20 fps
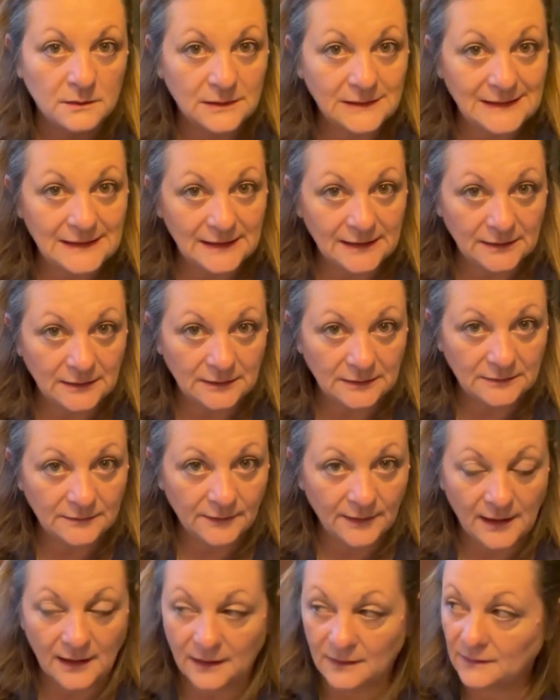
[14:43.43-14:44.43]

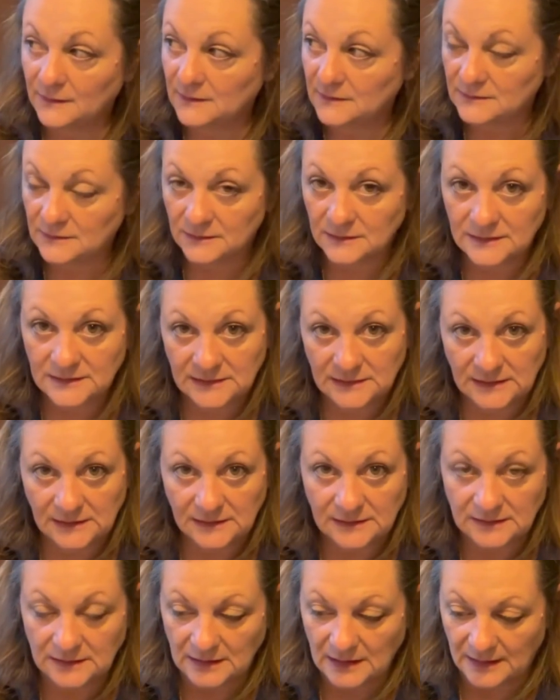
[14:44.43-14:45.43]
dill, and these are
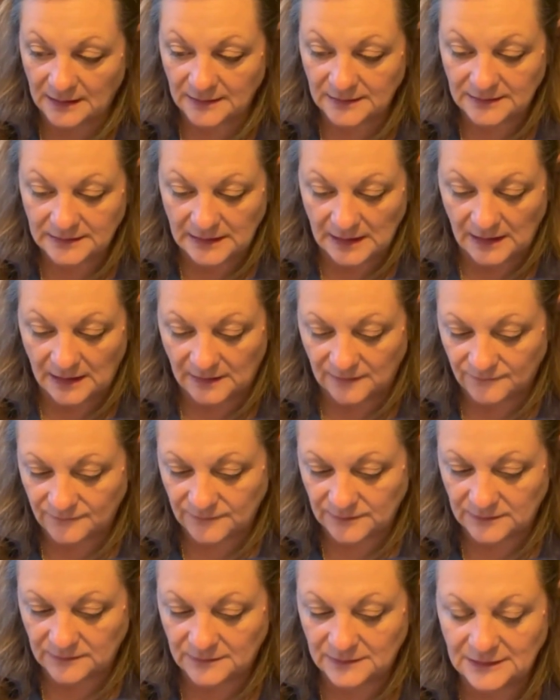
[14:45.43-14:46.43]
seeds that I
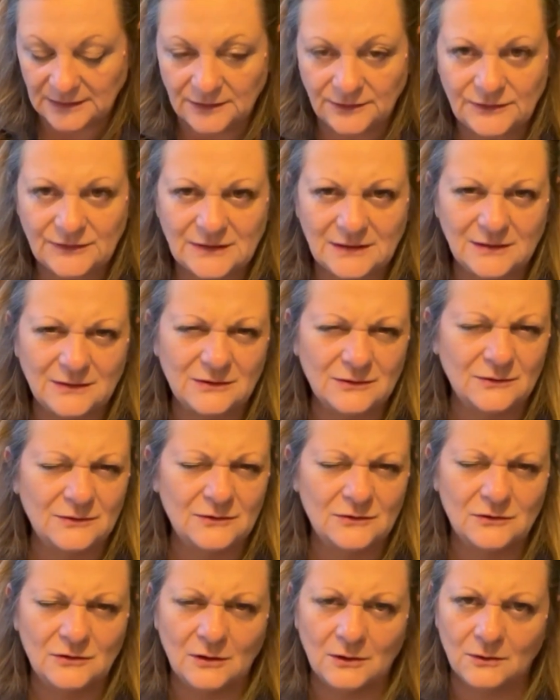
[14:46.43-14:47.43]
saved. Dill seeds are
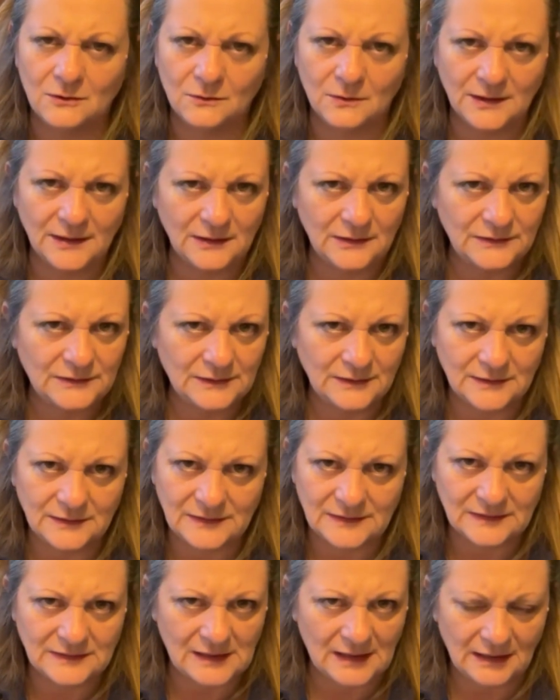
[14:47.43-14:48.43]
so easy to
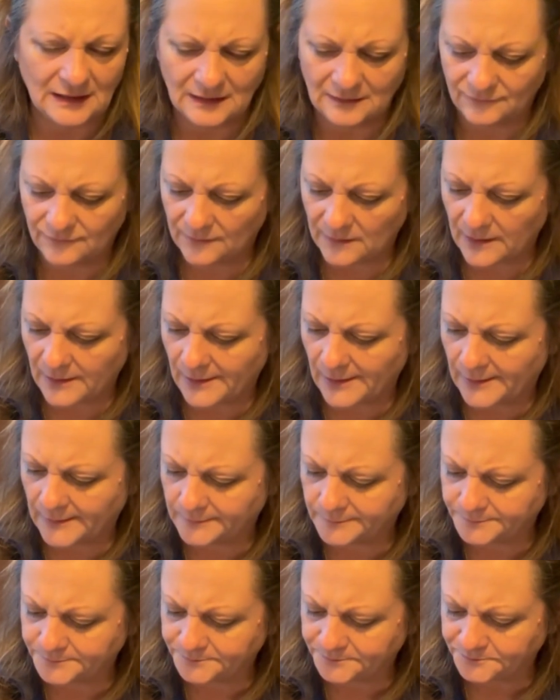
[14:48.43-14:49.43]
save.
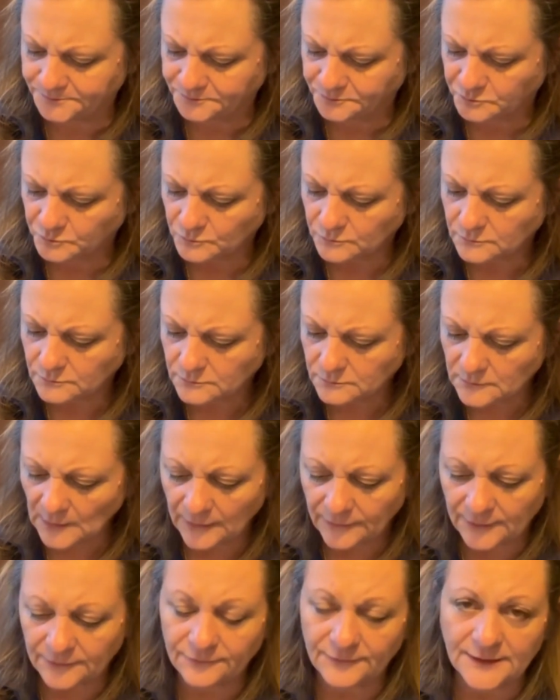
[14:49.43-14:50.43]

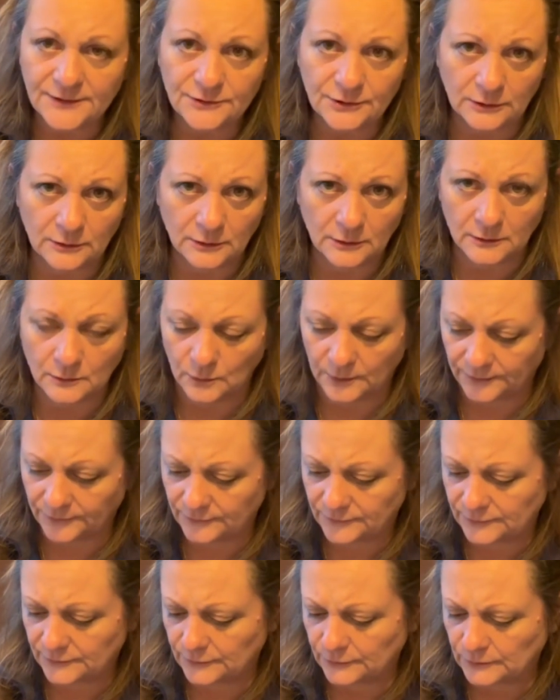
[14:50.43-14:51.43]
They're fun to cook with
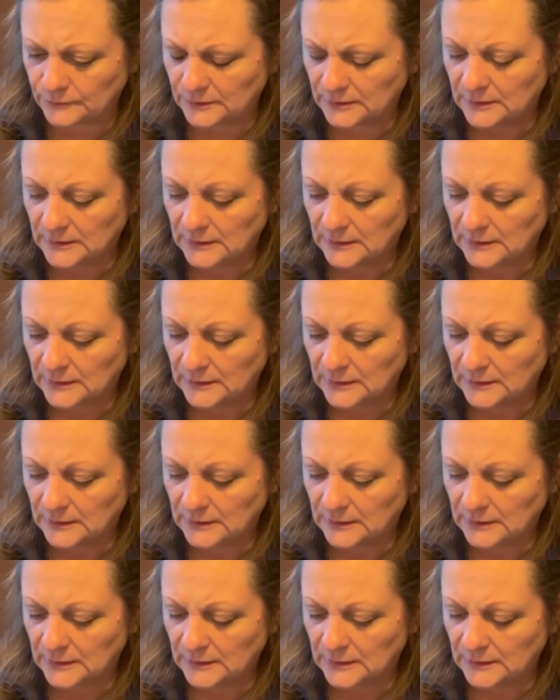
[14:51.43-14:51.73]
too.